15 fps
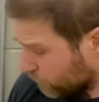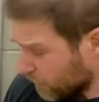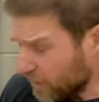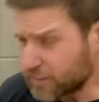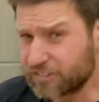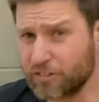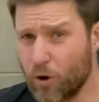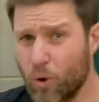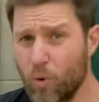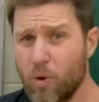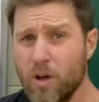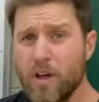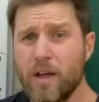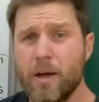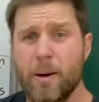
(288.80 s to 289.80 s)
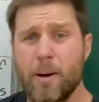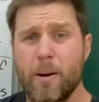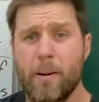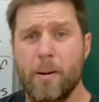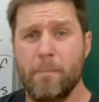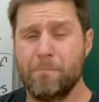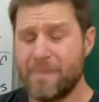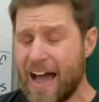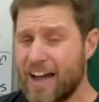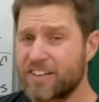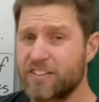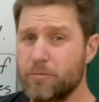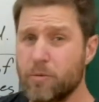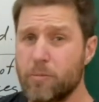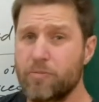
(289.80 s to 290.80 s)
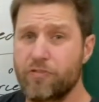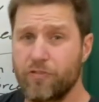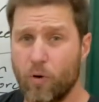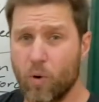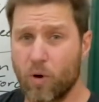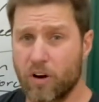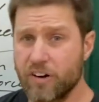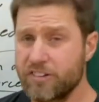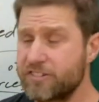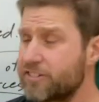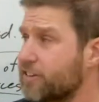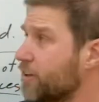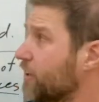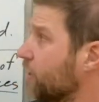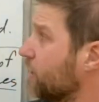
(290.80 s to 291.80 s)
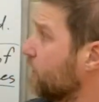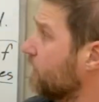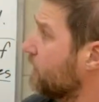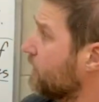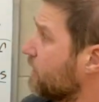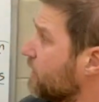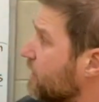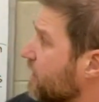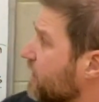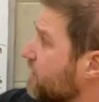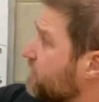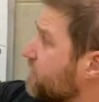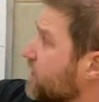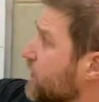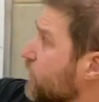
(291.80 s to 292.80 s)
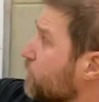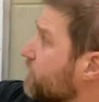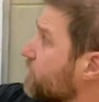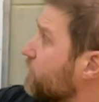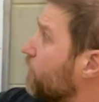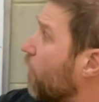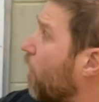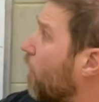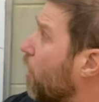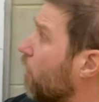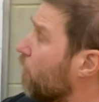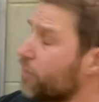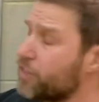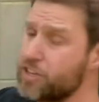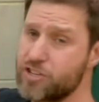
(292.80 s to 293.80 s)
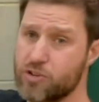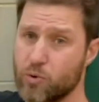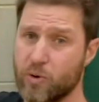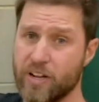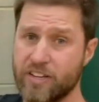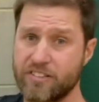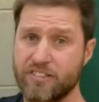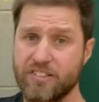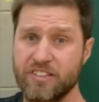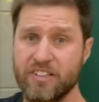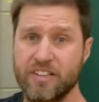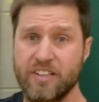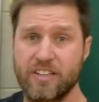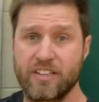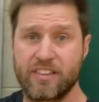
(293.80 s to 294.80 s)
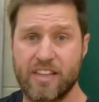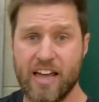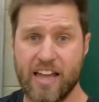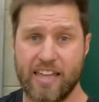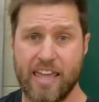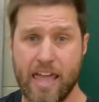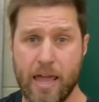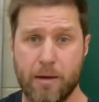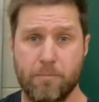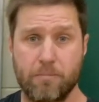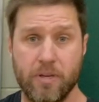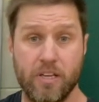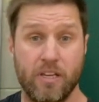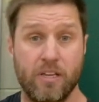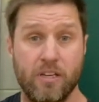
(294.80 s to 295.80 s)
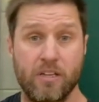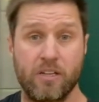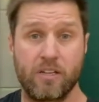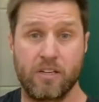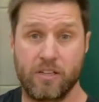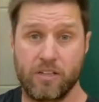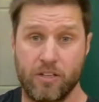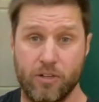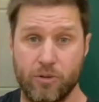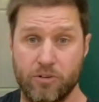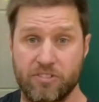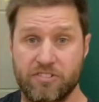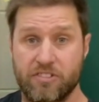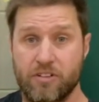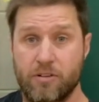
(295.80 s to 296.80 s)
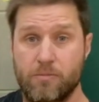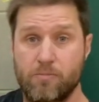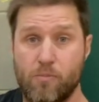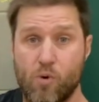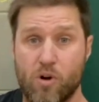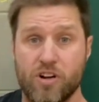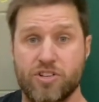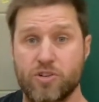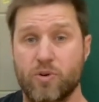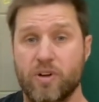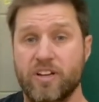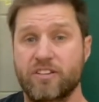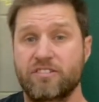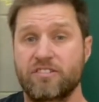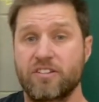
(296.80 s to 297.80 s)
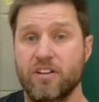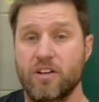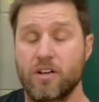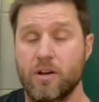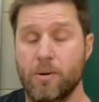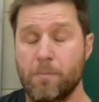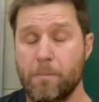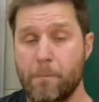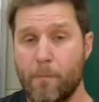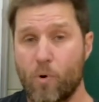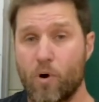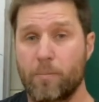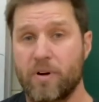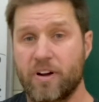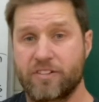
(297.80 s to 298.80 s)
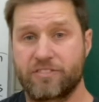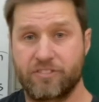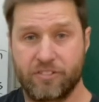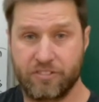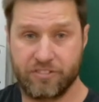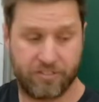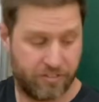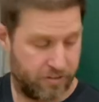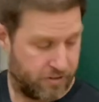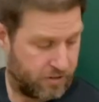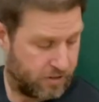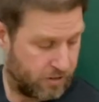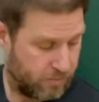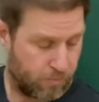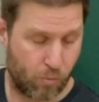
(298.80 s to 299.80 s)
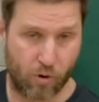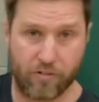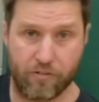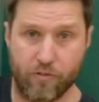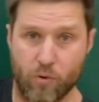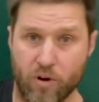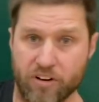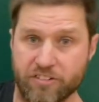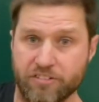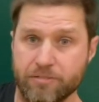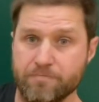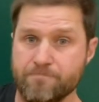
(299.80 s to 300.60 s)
So, maximum force is the use of all the joints that can be used. More joints, more muscles, more force.